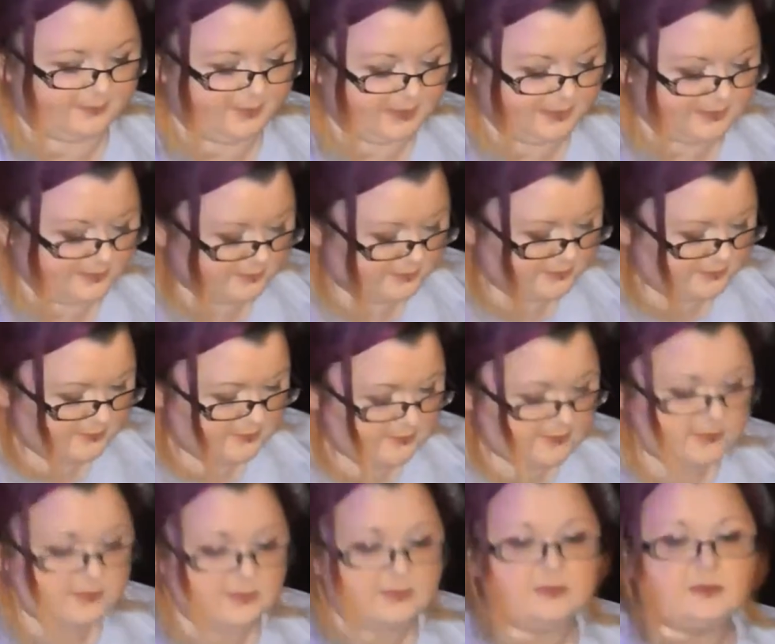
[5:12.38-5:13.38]
make.
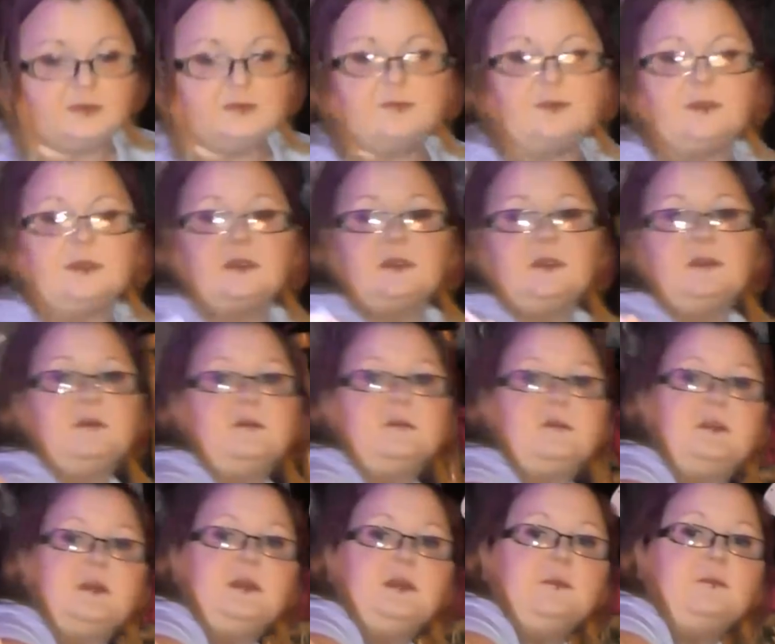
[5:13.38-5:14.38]
This one is
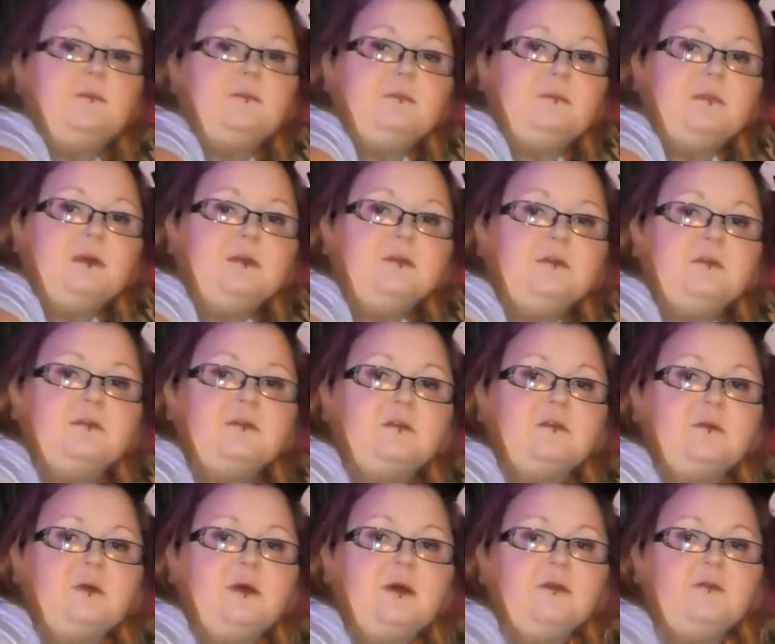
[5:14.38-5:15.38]
the
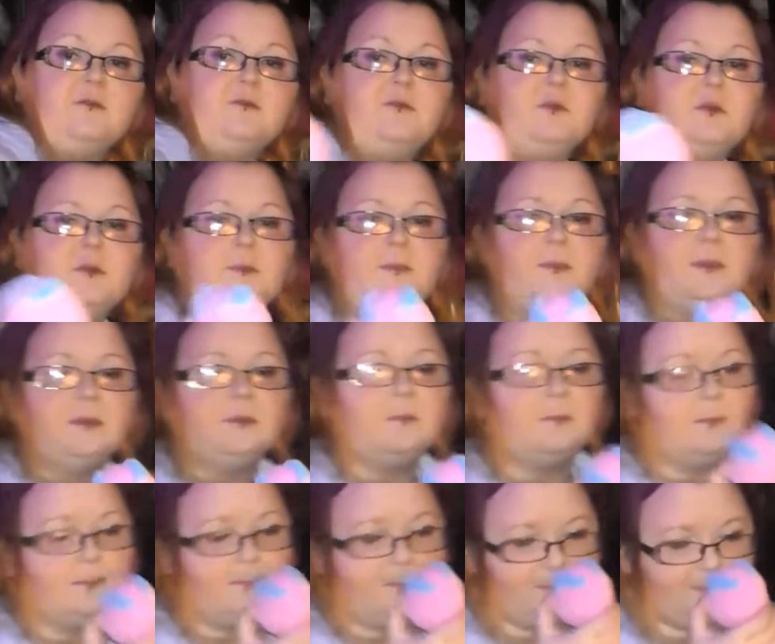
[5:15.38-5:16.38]
monster one from
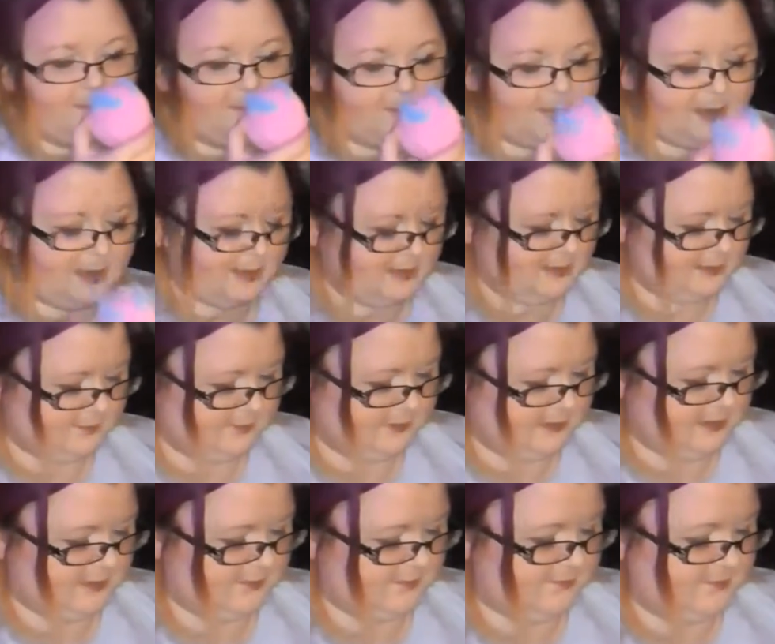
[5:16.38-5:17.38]

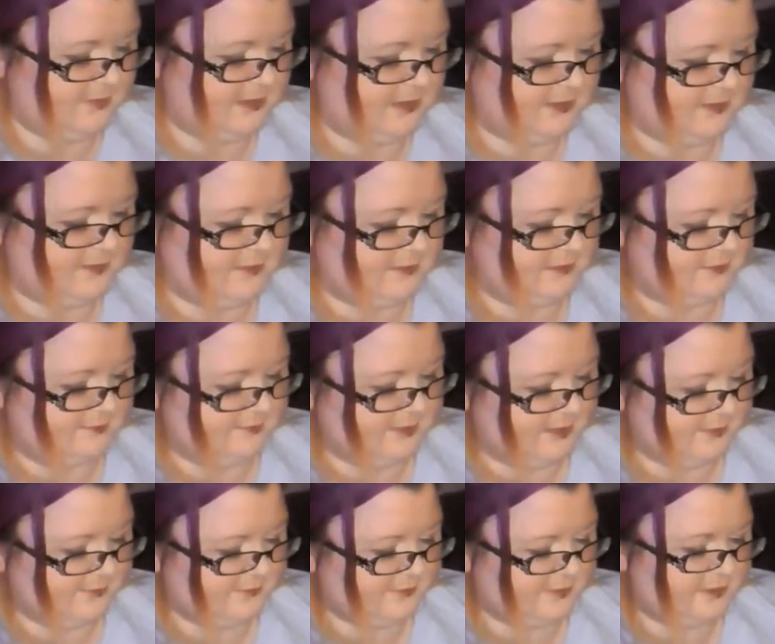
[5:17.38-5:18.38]
Halloween, so it still
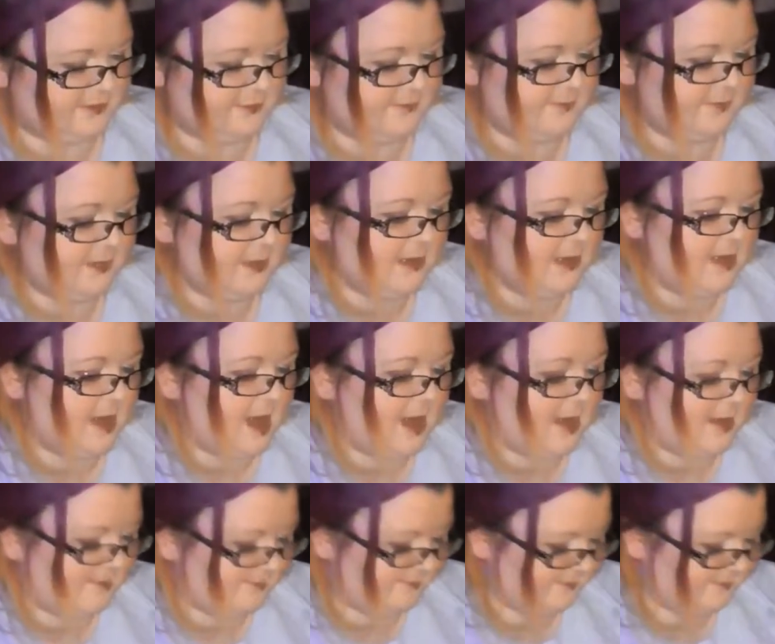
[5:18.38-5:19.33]
smells good. Um,